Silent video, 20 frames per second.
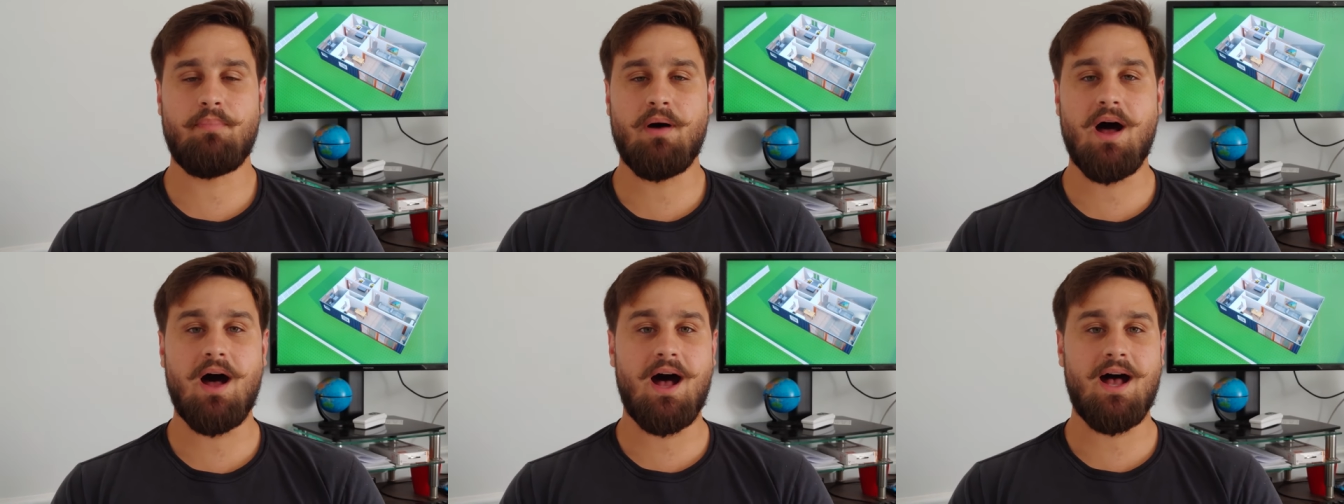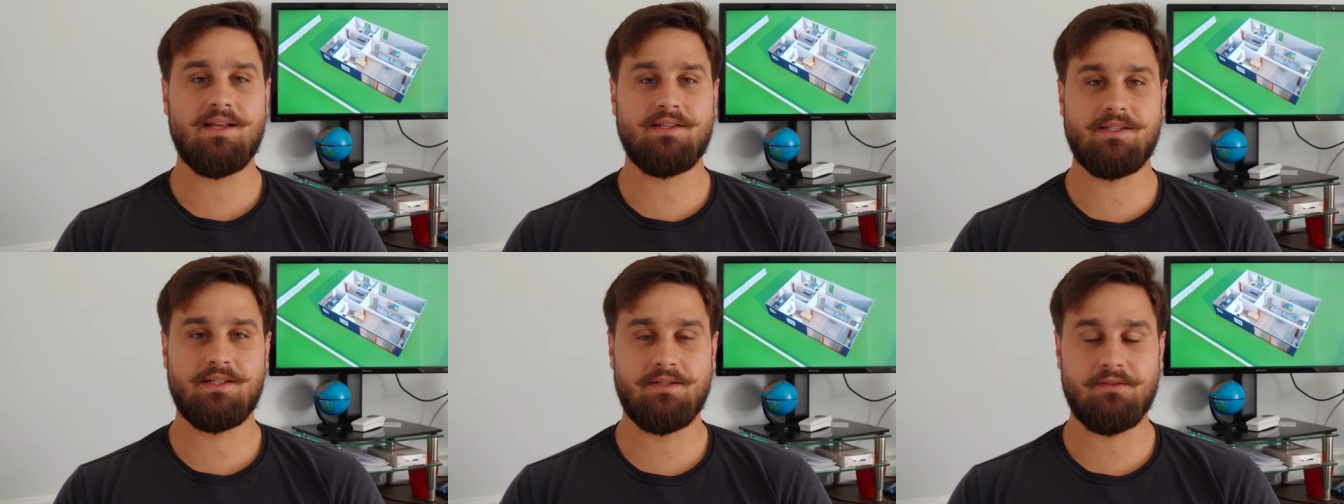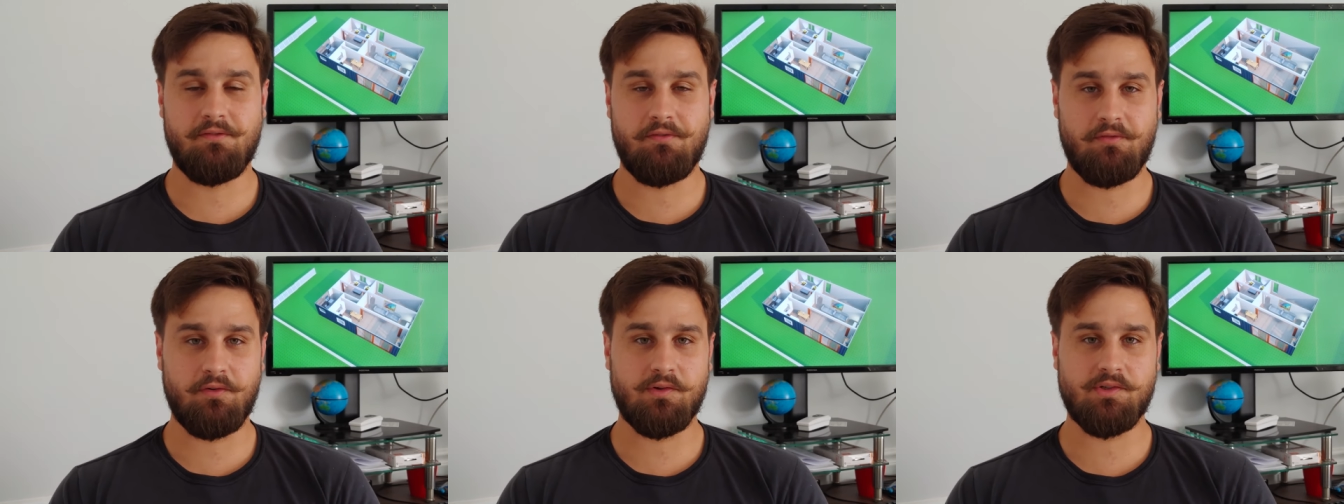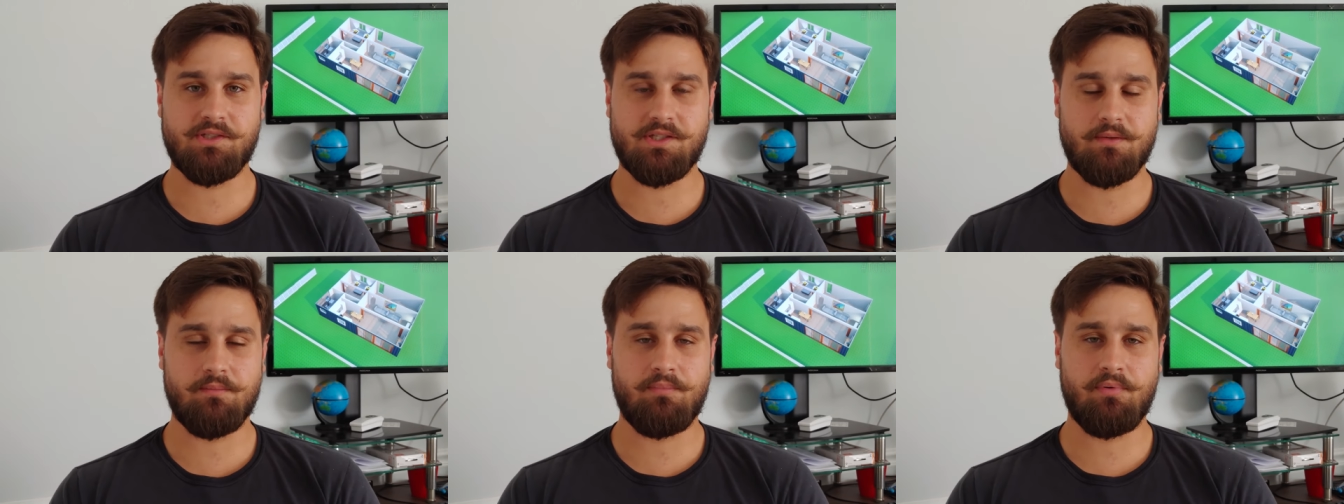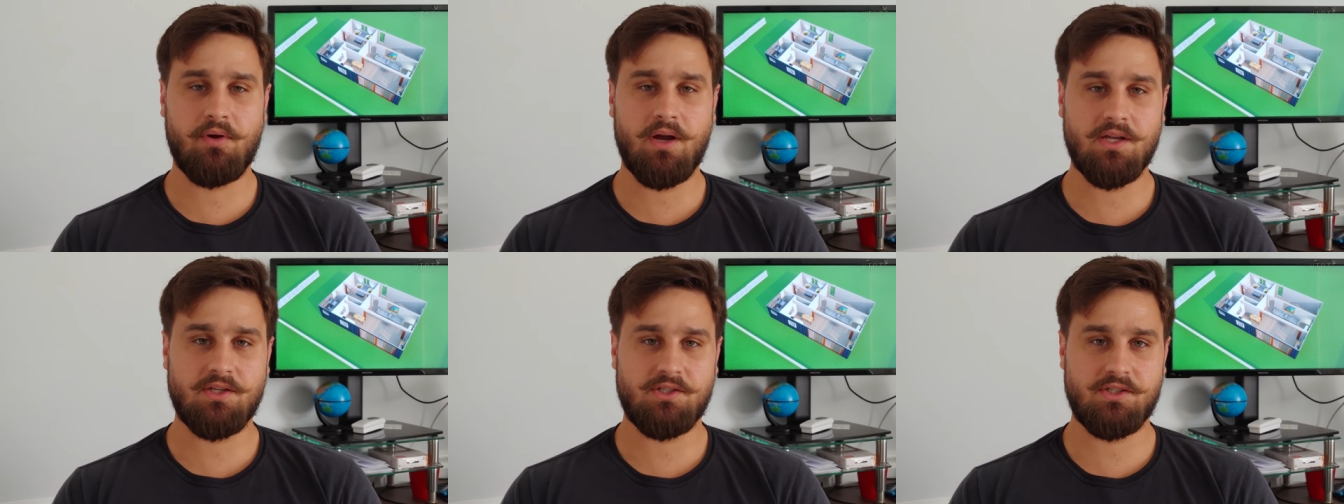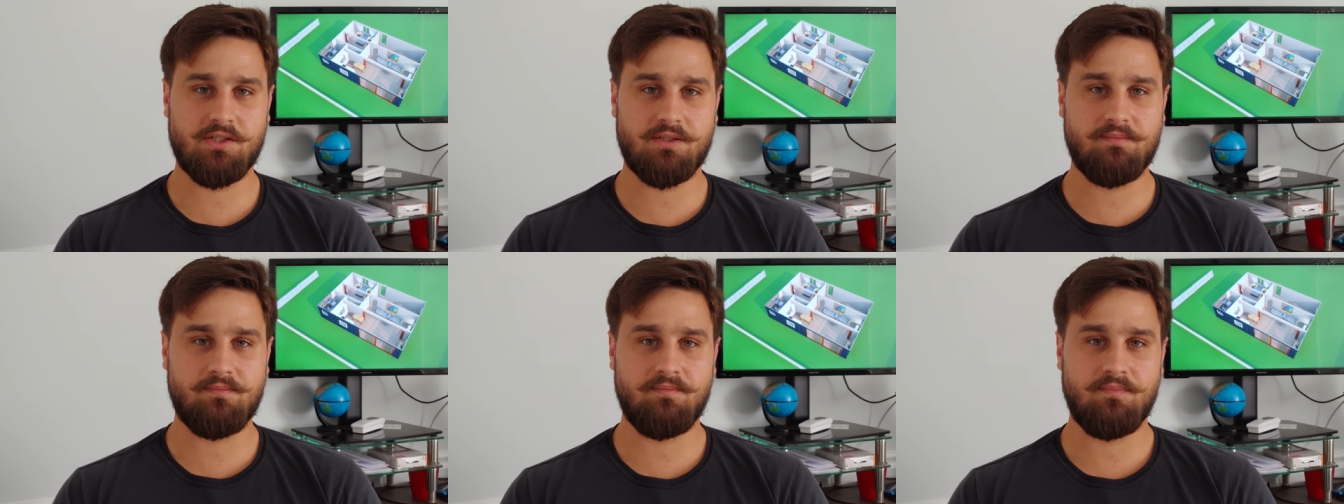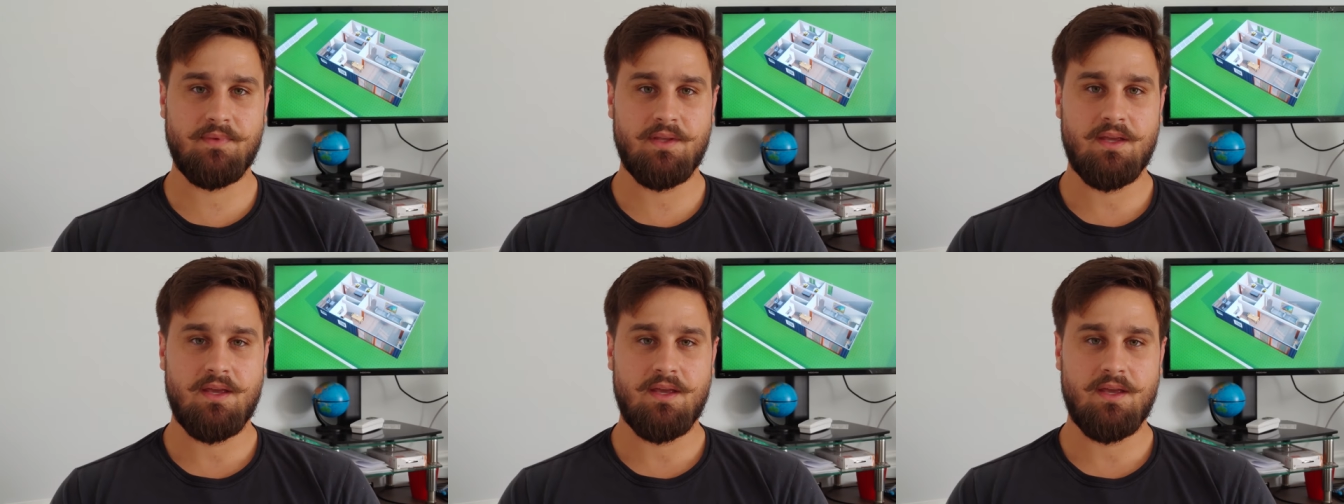positive first impression,